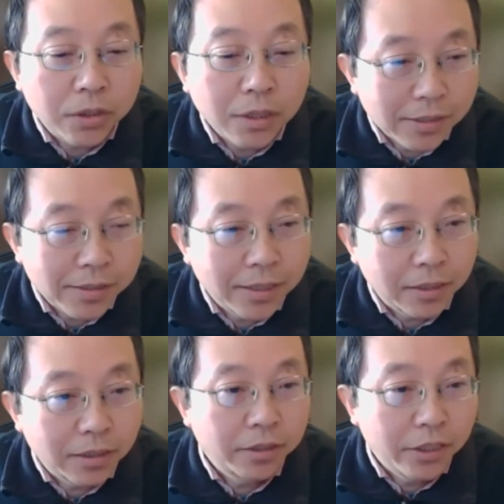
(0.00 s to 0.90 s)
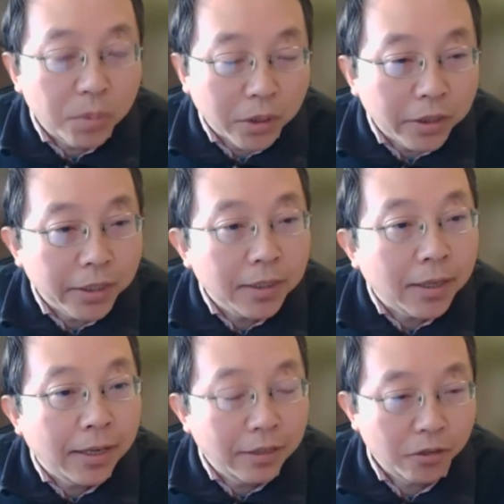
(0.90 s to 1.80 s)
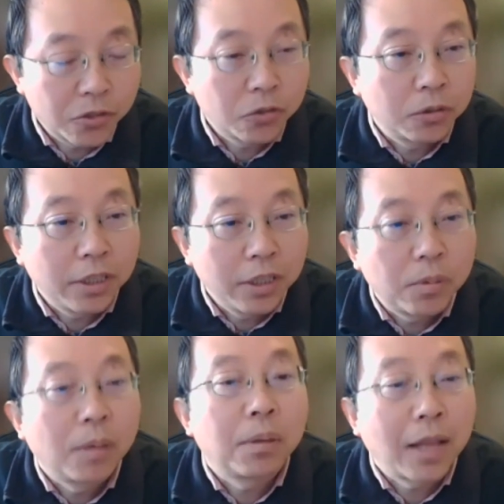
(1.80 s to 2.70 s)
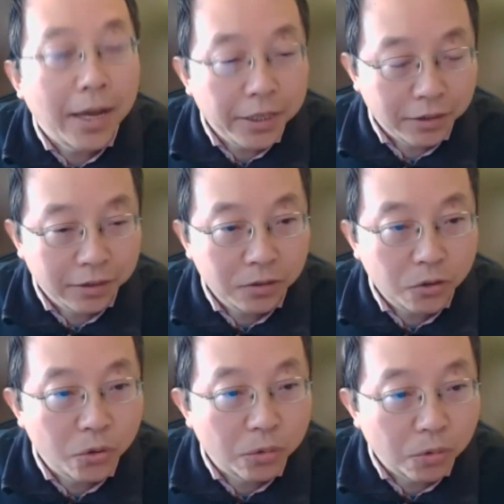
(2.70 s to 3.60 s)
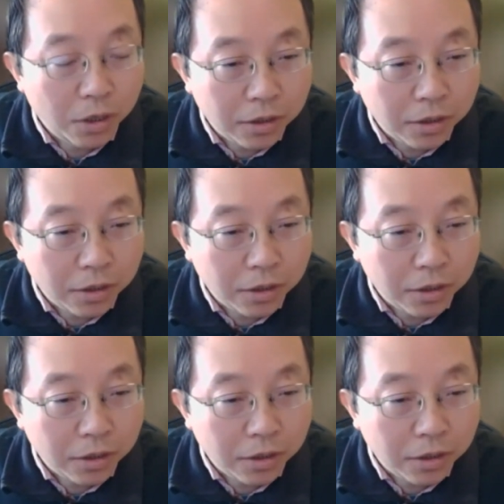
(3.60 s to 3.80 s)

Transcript: so as I said, keep learning and also keep applying to your